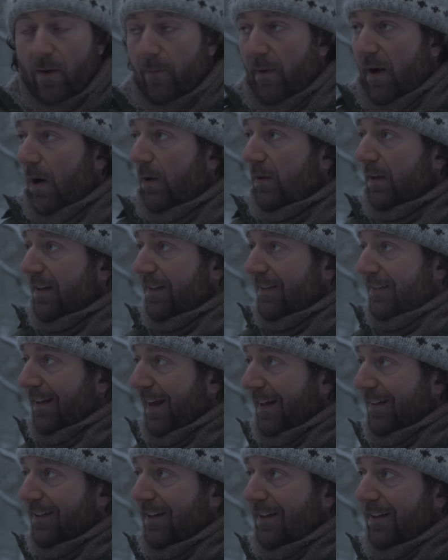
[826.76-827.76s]
about it's
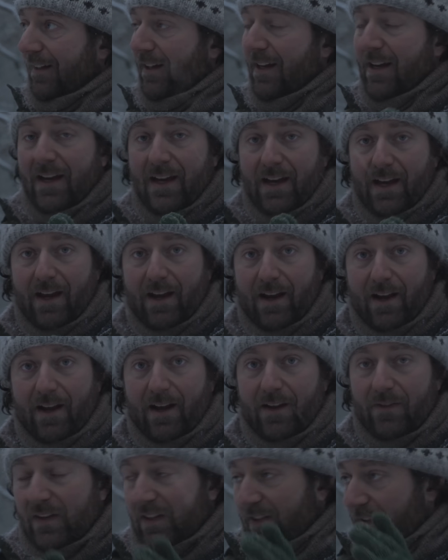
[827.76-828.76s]
getting
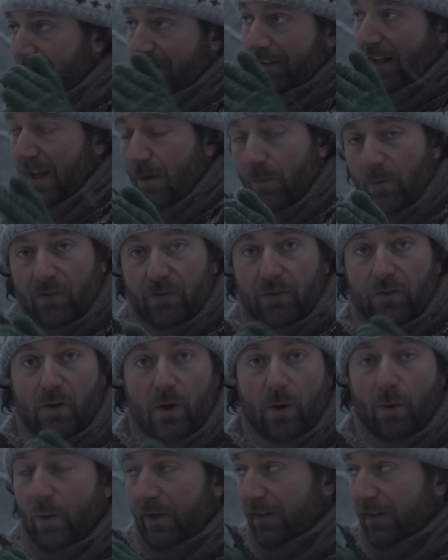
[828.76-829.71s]
this day with snow,